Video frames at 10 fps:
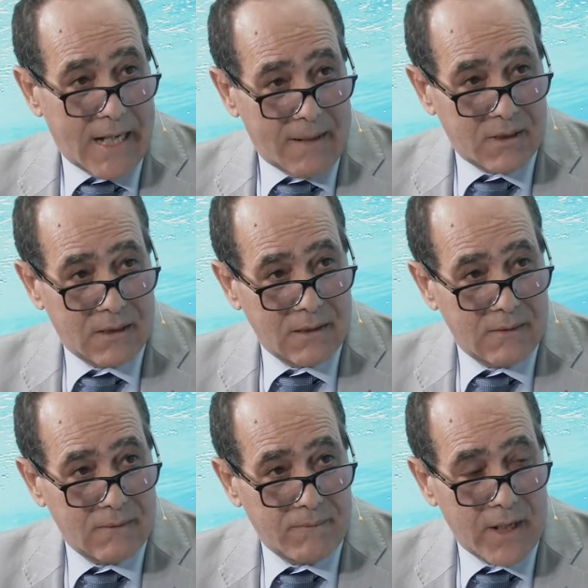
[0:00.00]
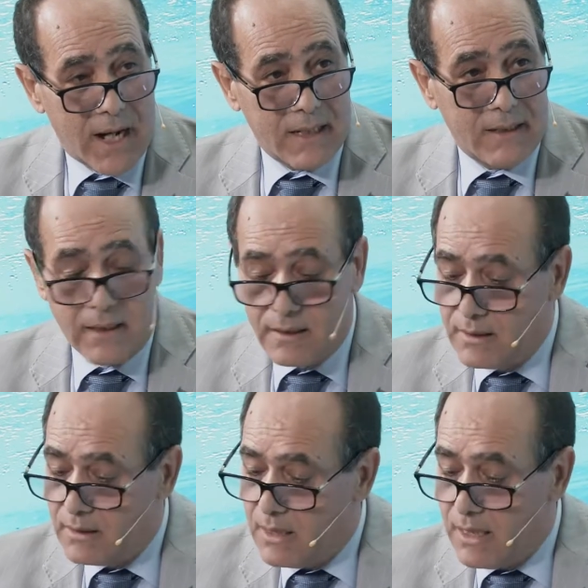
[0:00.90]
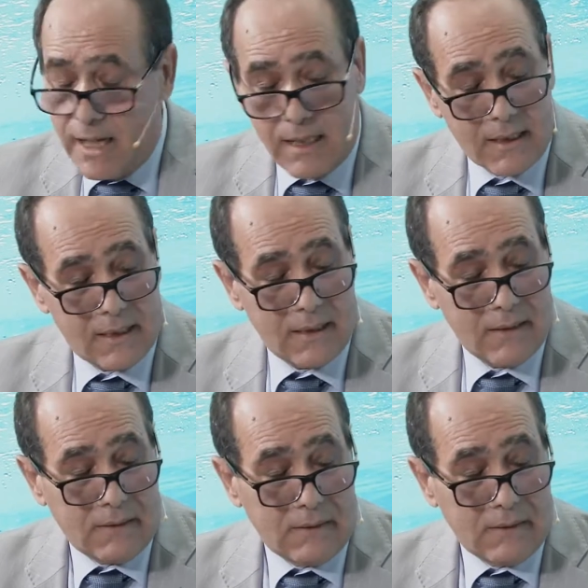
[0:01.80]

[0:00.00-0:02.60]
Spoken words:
dams and lakes